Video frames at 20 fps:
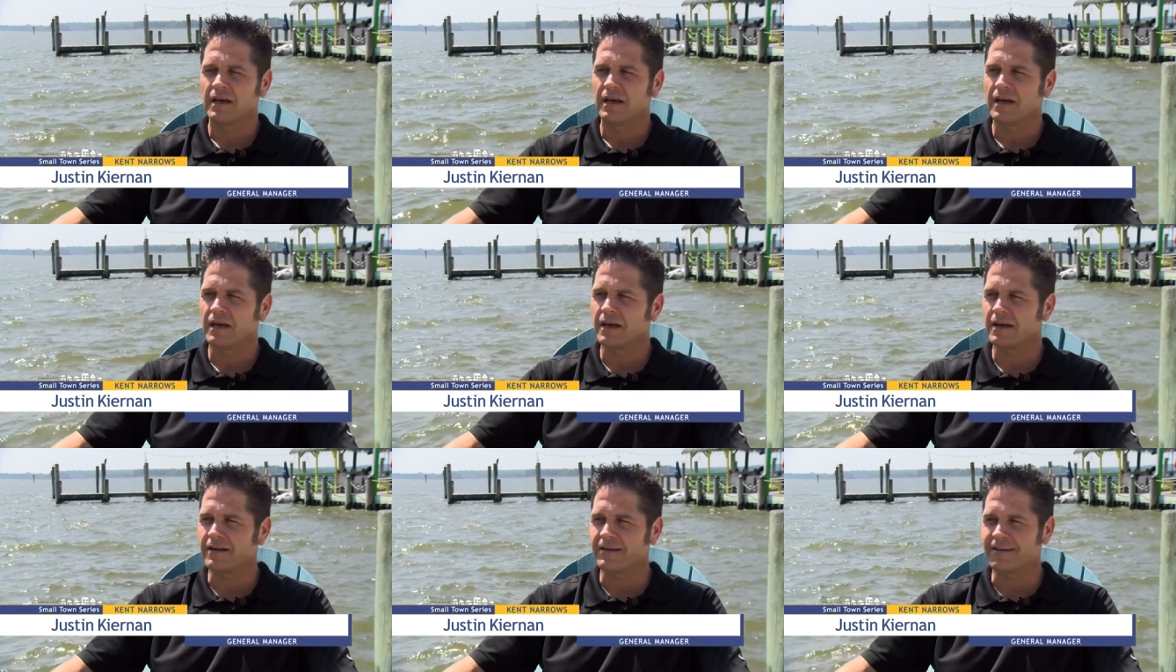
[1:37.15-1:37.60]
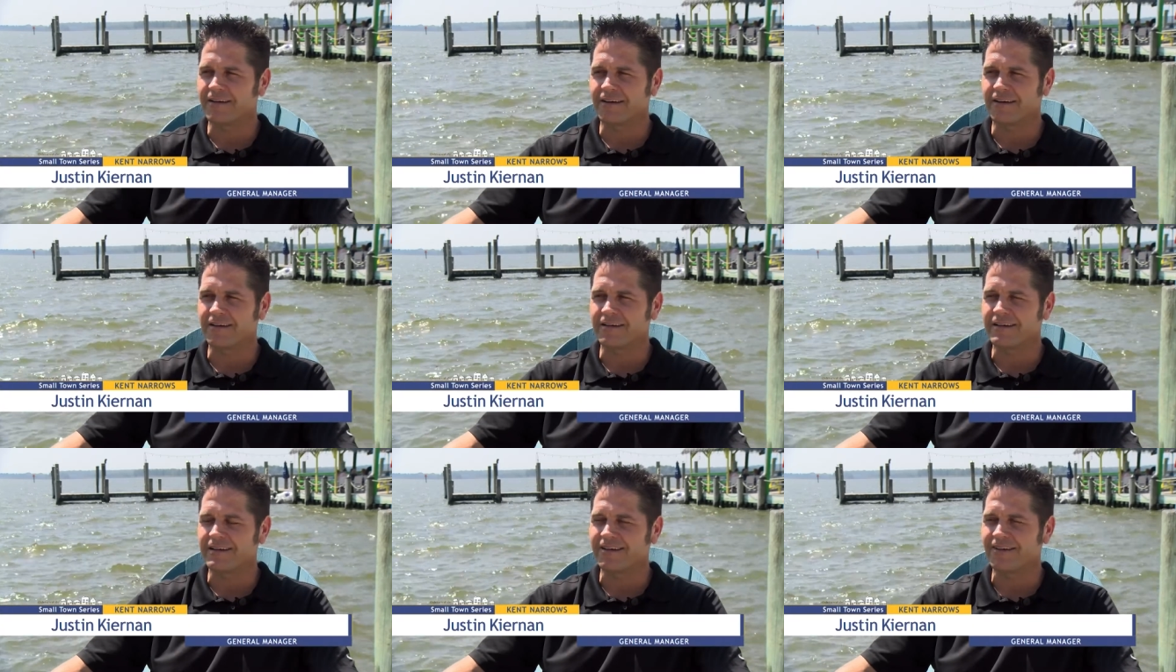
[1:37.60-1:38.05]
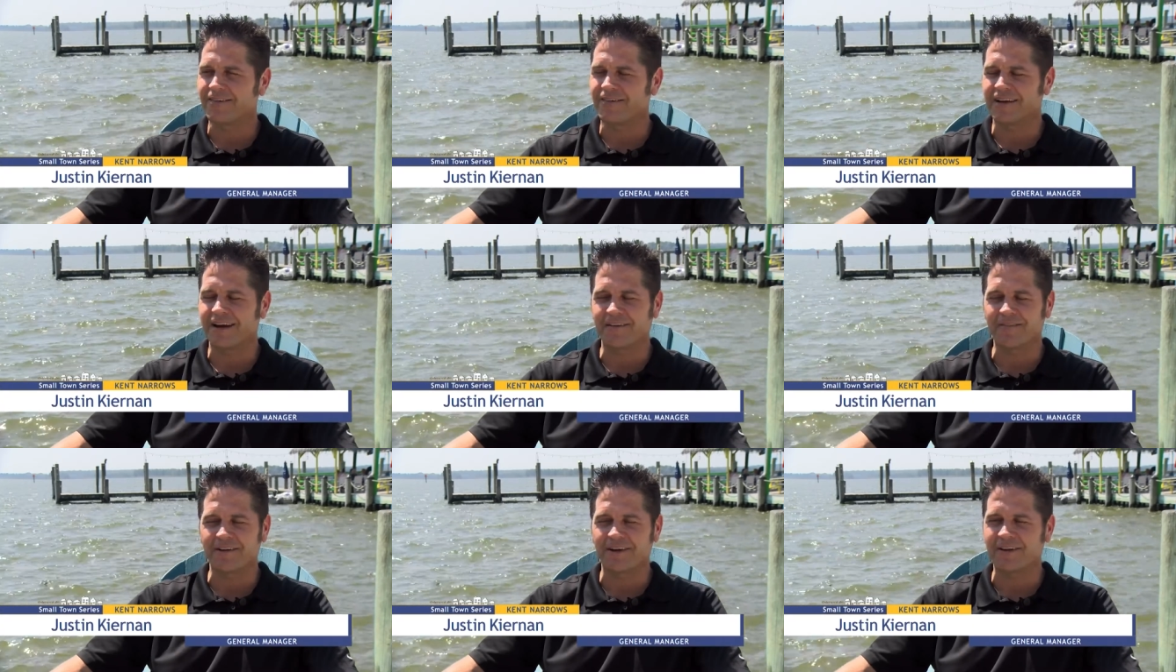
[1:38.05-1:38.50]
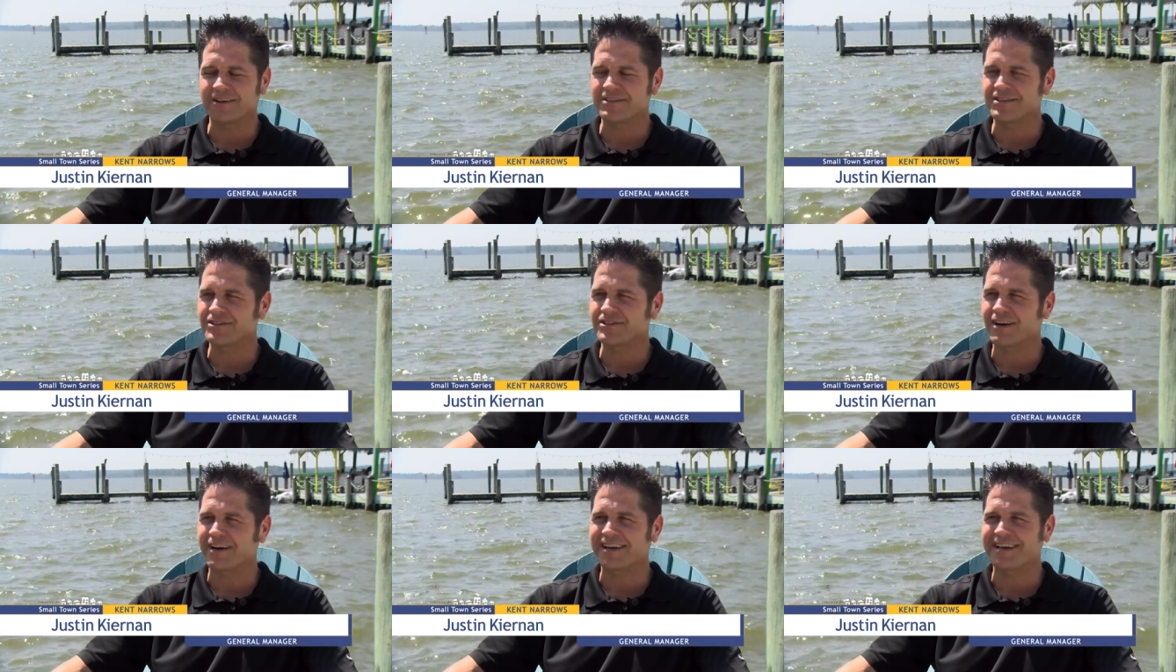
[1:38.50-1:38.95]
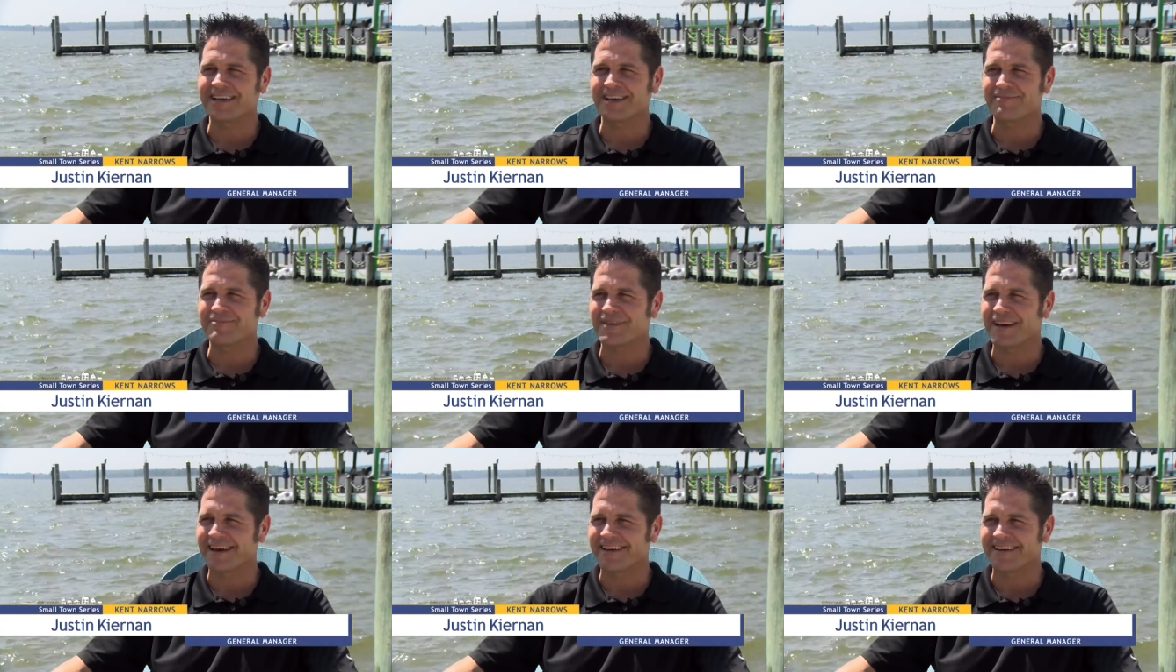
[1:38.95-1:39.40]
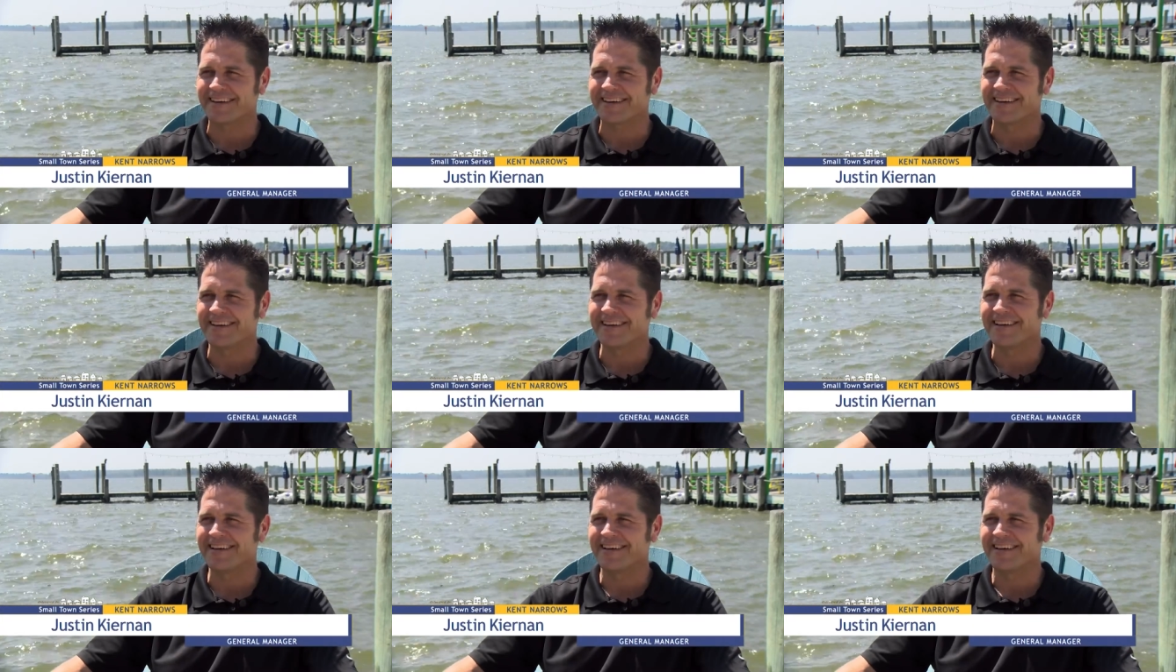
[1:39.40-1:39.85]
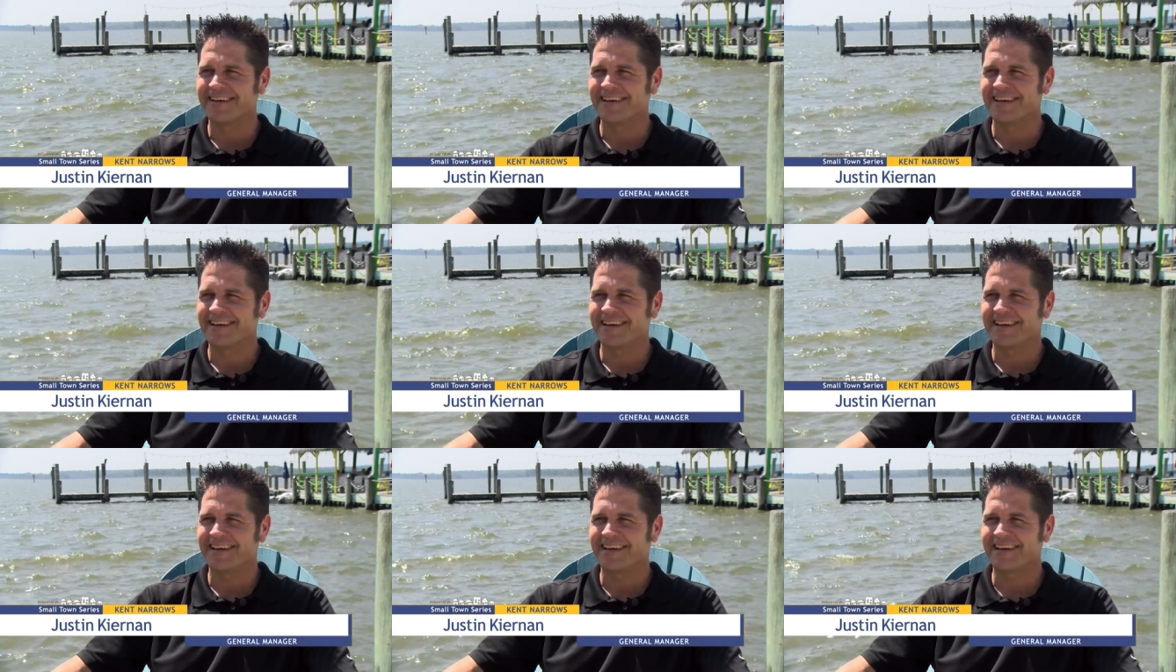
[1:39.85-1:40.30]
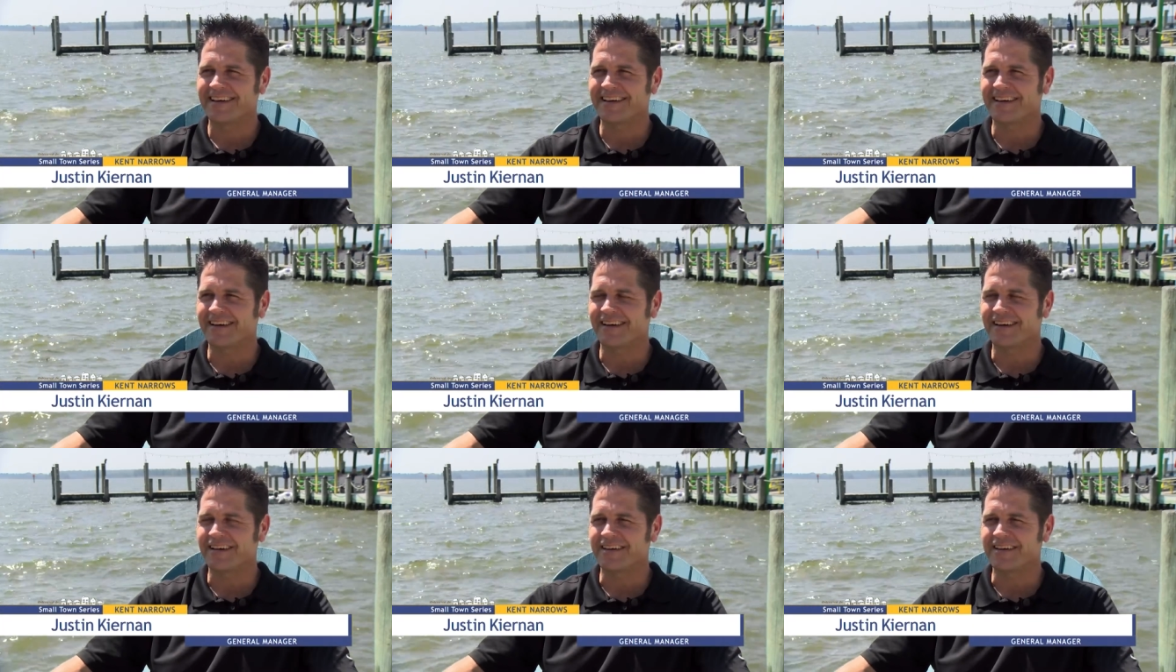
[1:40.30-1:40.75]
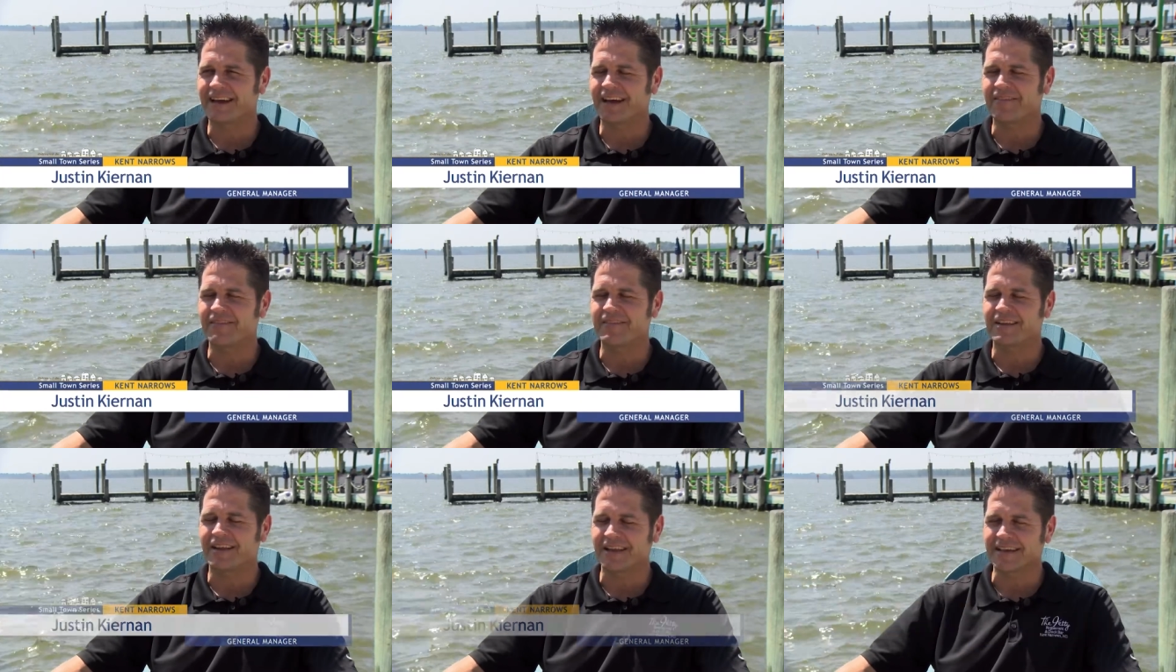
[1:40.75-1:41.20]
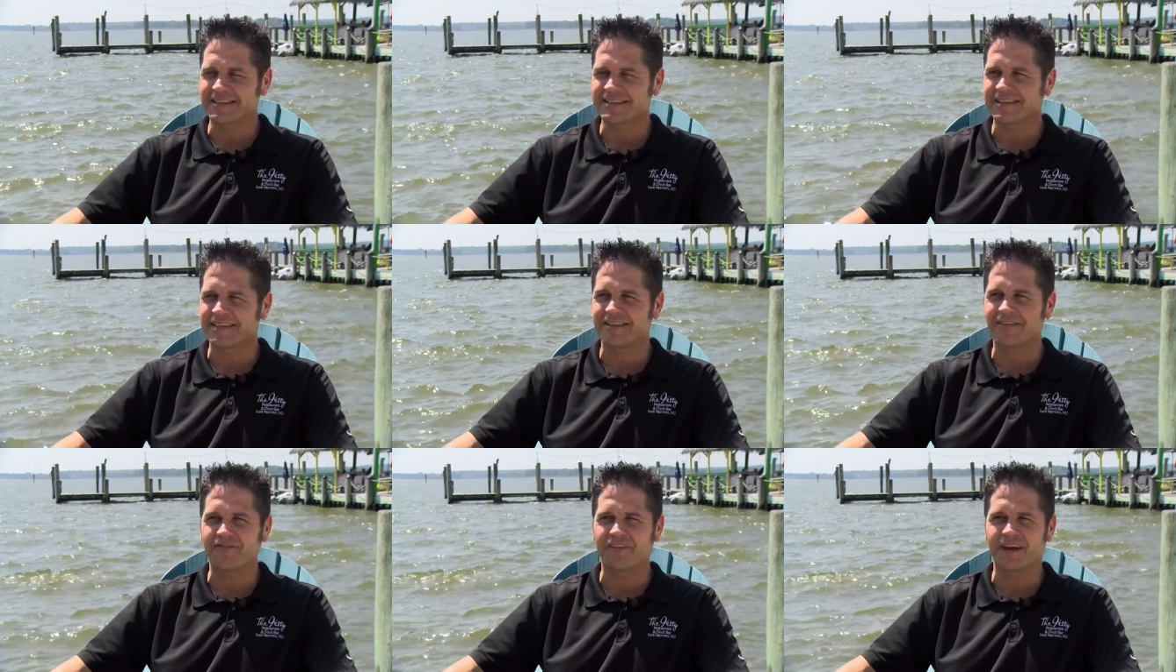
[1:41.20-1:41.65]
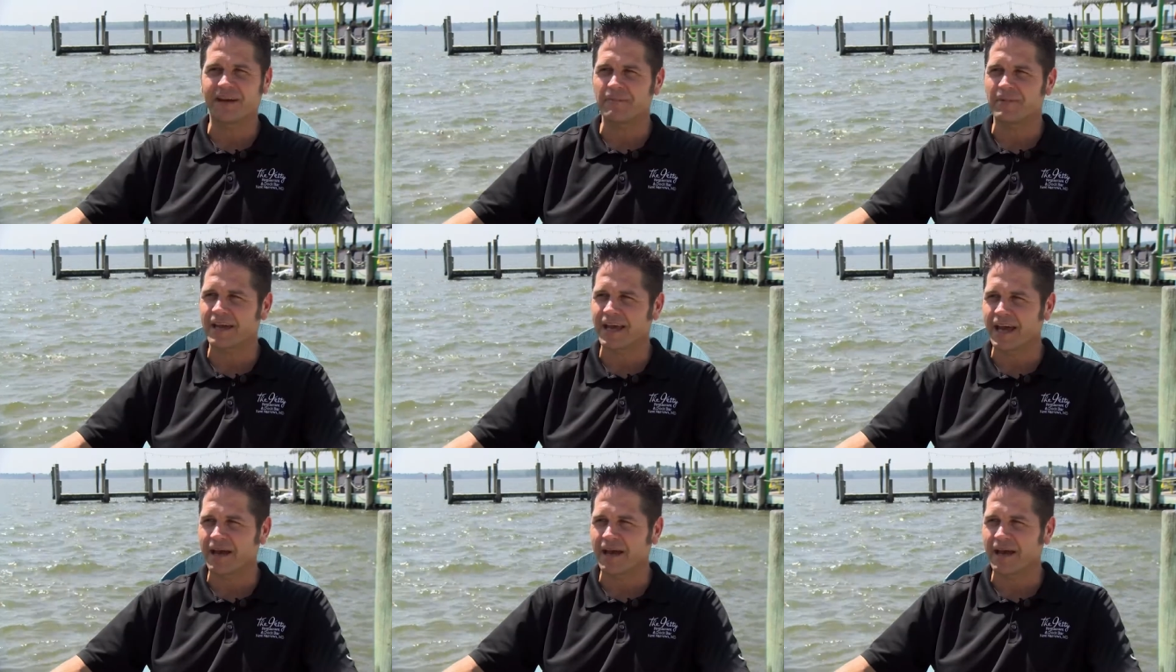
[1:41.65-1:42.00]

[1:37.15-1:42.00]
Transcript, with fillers: And uh, you know, every year just try to get better and uh, have, you know, like I said, the family